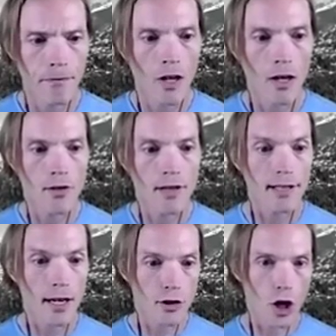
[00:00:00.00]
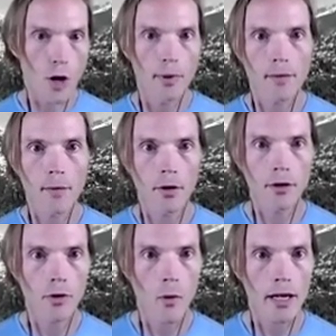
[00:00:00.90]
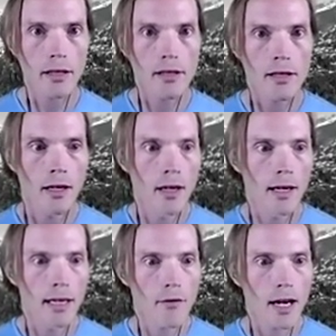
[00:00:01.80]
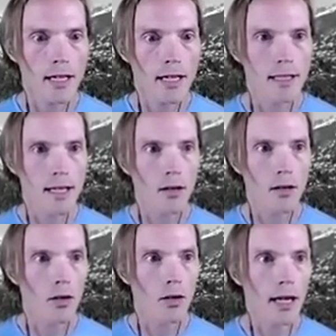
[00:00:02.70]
So that's actually opened up the merge request. Now, if I take a look at